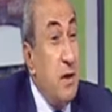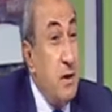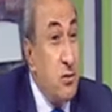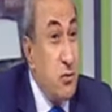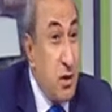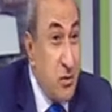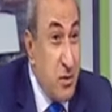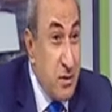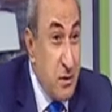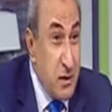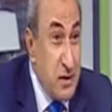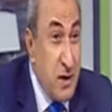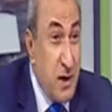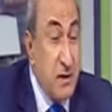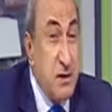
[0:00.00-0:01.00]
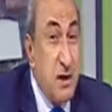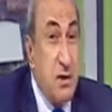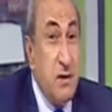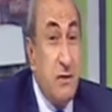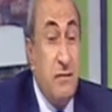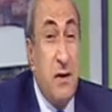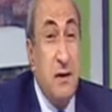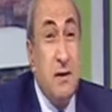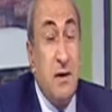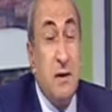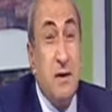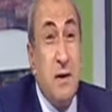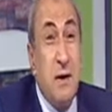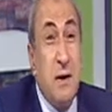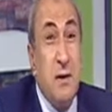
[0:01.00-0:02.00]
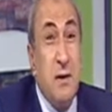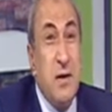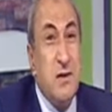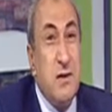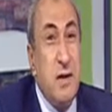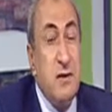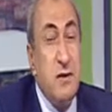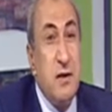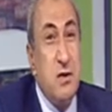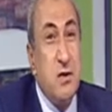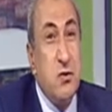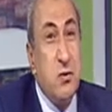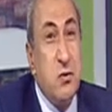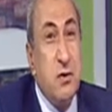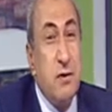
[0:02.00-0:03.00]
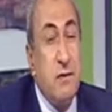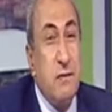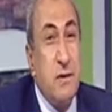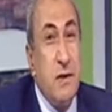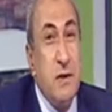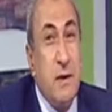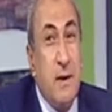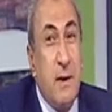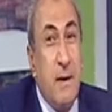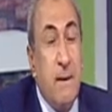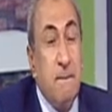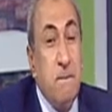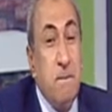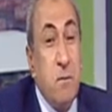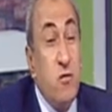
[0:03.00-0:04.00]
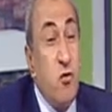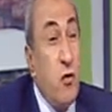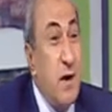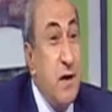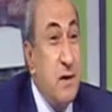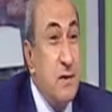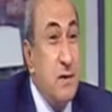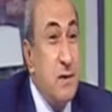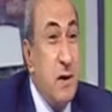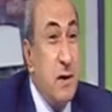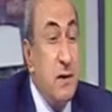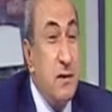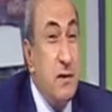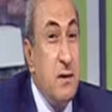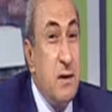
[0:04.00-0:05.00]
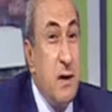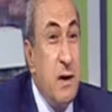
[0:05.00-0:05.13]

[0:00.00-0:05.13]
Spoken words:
to a greater extent, and defending and extending the sort of the trains and